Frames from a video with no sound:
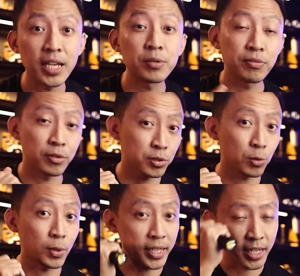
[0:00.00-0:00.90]
And with also
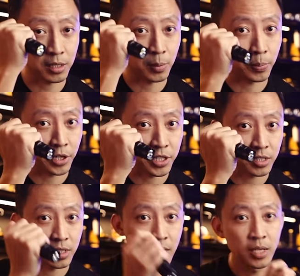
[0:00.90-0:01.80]
one hand
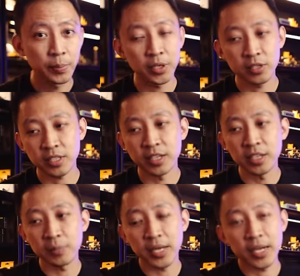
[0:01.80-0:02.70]
operation, because I
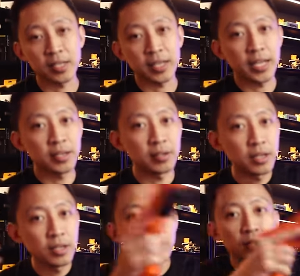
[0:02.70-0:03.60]
need my other hand
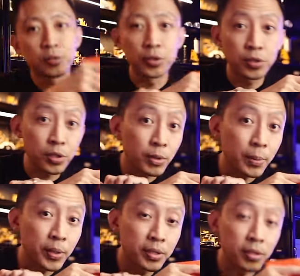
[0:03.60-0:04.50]
to use a
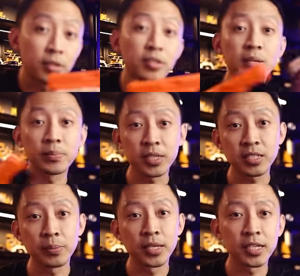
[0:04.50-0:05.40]
weapon or something
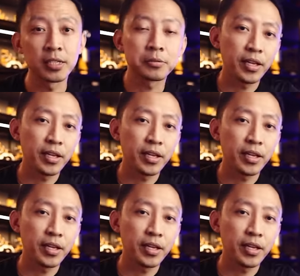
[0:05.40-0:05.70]
similar.